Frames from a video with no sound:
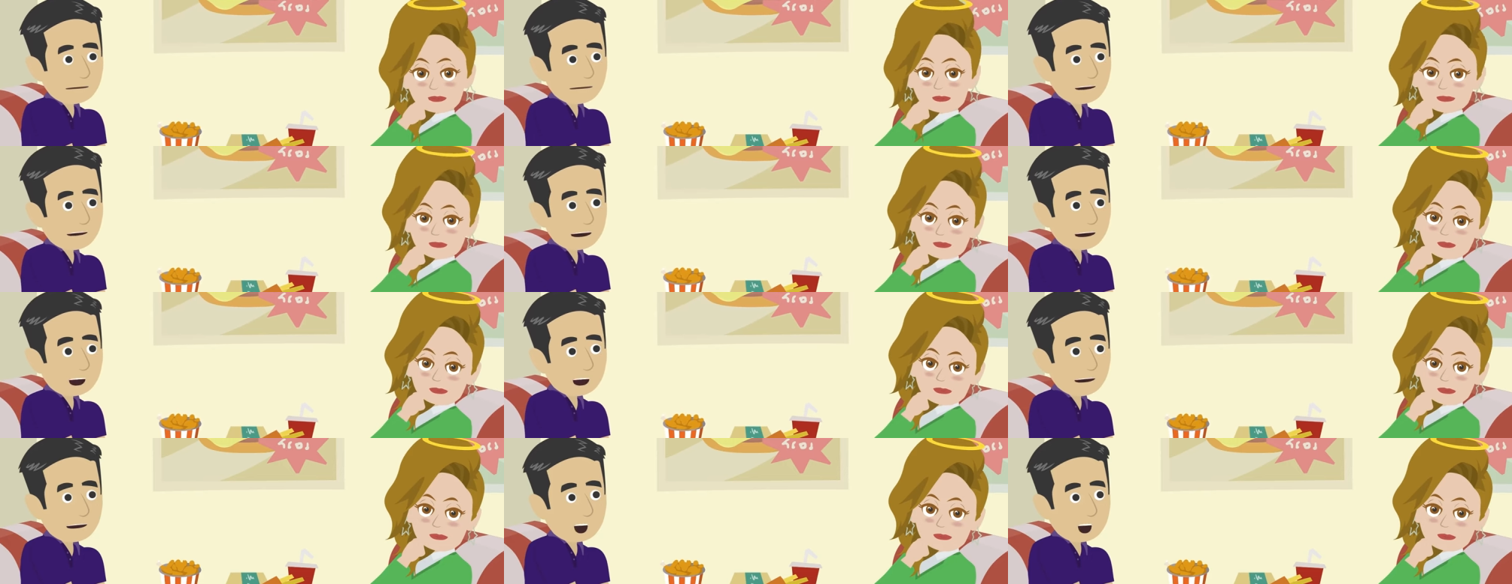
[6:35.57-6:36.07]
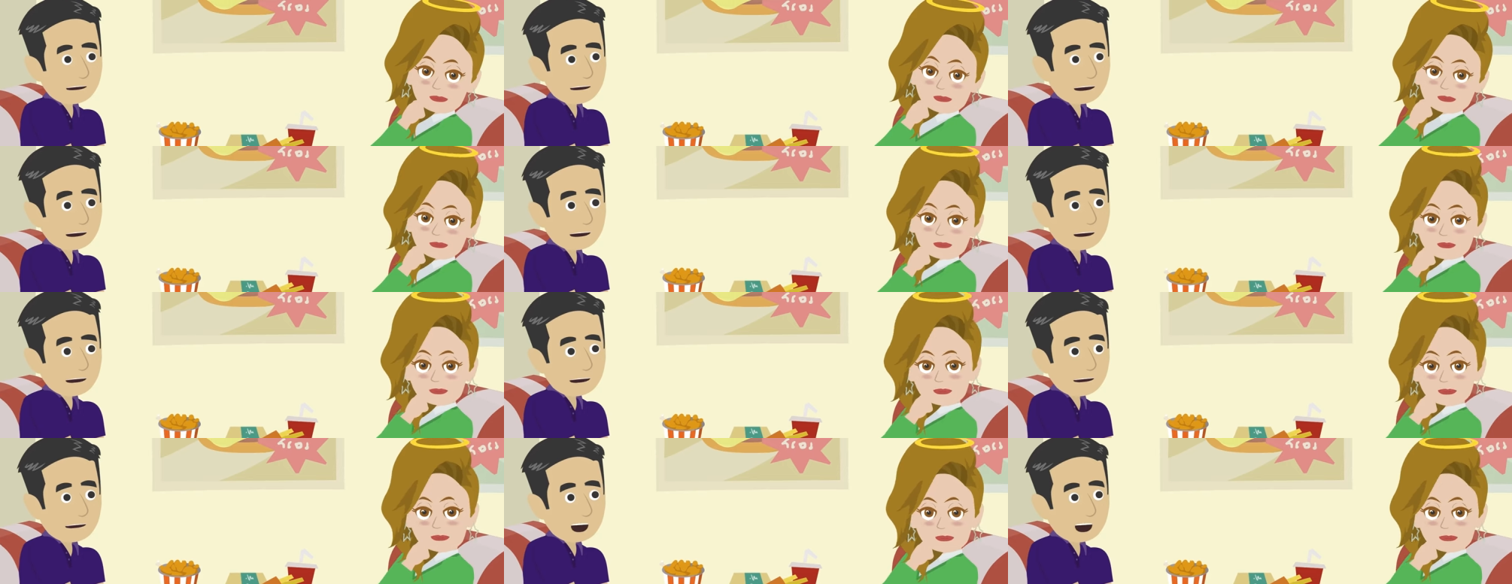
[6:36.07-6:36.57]
Speaker 1: And it has
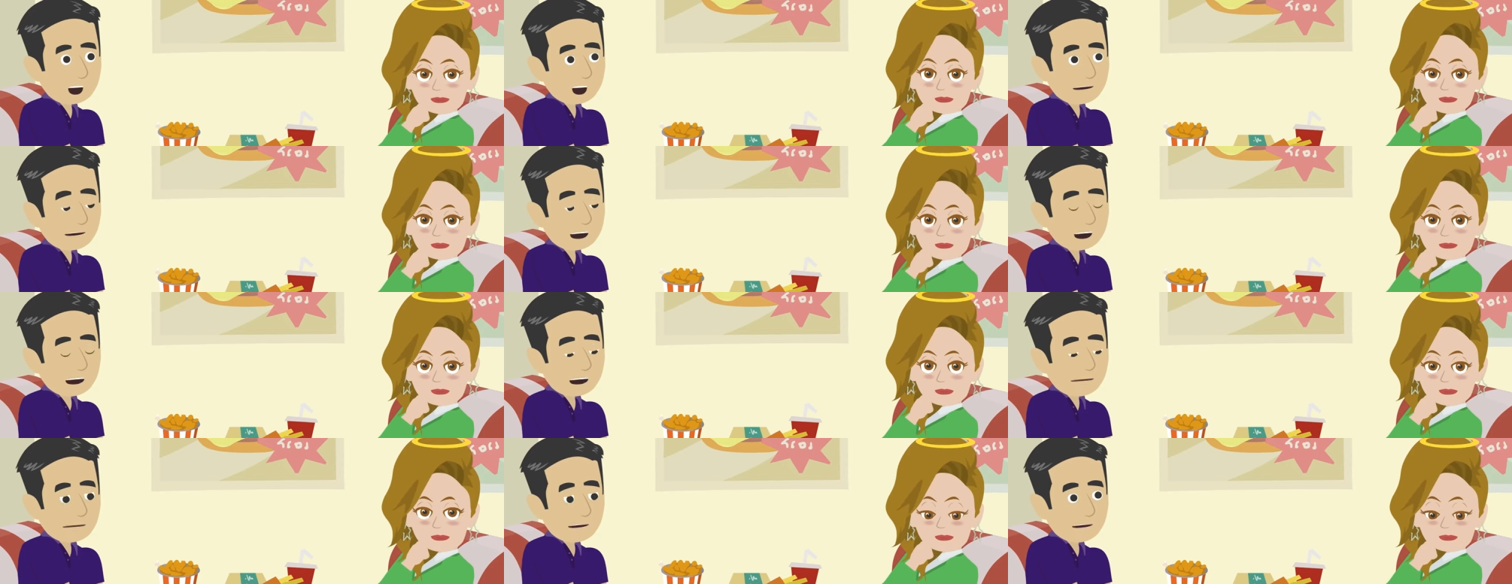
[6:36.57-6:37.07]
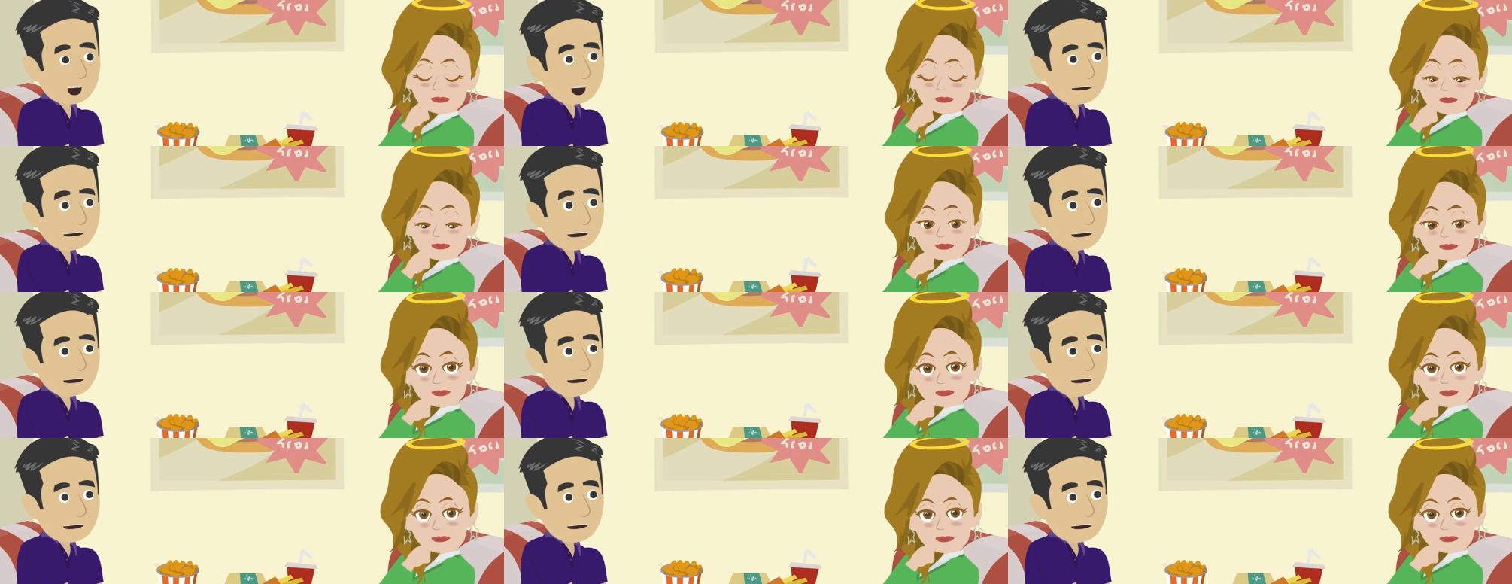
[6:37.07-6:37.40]
something to do with being threatened.